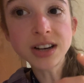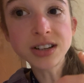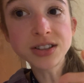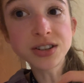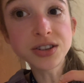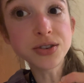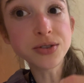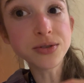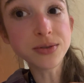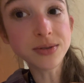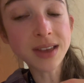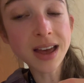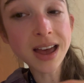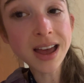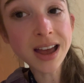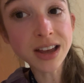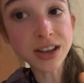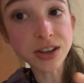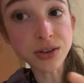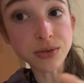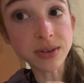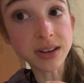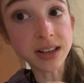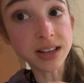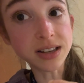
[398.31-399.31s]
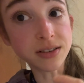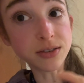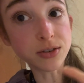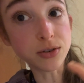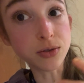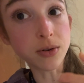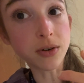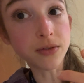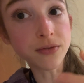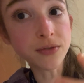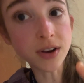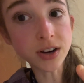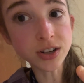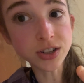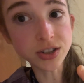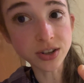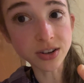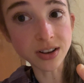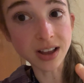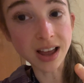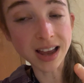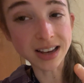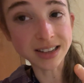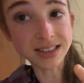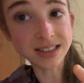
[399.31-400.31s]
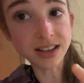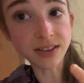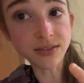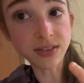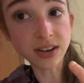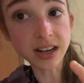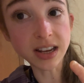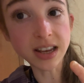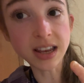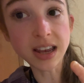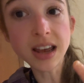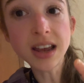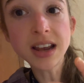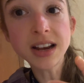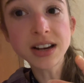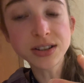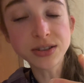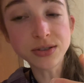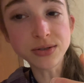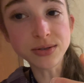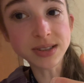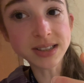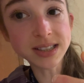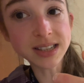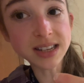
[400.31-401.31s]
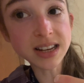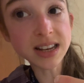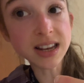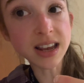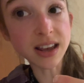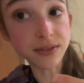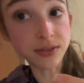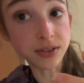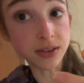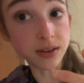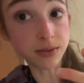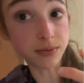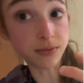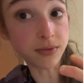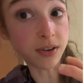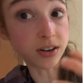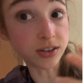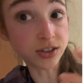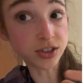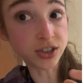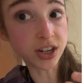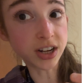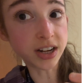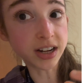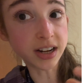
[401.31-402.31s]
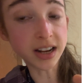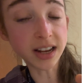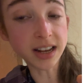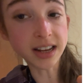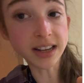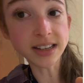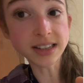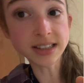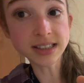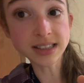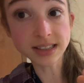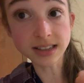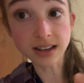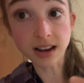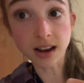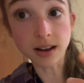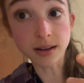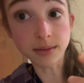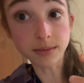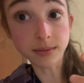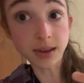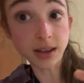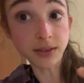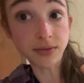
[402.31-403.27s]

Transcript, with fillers: To do that, you need to do a functional activity to see if the function is, um,